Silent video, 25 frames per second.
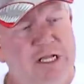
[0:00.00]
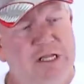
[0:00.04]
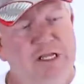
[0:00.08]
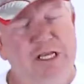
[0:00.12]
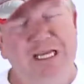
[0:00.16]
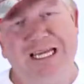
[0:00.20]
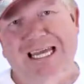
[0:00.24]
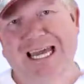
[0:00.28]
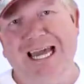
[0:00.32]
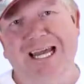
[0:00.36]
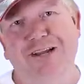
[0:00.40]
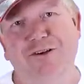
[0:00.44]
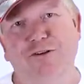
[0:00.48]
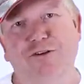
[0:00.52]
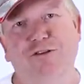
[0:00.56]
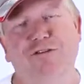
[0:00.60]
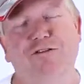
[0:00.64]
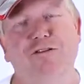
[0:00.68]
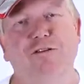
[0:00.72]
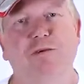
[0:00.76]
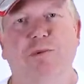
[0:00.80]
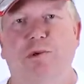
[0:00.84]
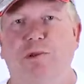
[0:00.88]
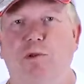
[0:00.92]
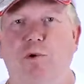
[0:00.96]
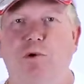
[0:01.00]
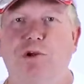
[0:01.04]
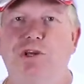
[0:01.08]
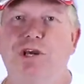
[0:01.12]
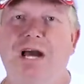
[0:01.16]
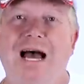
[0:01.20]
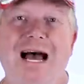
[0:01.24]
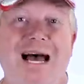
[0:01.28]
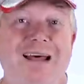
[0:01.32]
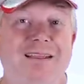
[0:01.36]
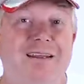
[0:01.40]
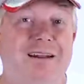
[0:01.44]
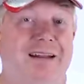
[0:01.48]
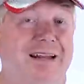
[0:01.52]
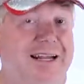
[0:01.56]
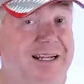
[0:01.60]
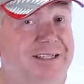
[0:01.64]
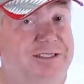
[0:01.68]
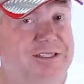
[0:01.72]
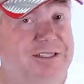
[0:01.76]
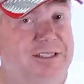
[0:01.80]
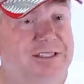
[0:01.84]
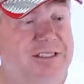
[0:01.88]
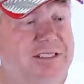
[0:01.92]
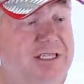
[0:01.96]
You can use it with all your other
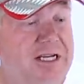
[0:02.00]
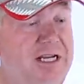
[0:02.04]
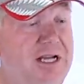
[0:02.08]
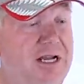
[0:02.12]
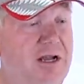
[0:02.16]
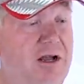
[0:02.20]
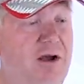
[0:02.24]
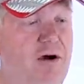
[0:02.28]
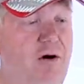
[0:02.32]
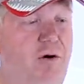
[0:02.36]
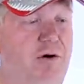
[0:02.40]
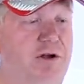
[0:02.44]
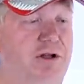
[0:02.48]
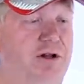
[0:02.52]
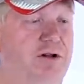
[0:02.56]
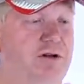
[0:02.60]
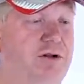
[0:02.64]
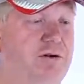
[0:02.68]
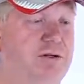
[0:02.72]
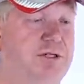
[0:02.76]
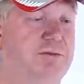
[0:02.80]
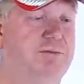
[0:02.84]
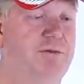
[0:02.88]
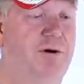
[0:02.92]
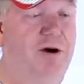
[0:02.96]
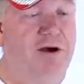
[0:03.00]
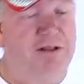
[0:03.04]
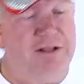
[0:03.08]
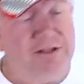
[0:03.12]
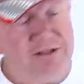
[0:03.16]
lenses. All you gotta do is buy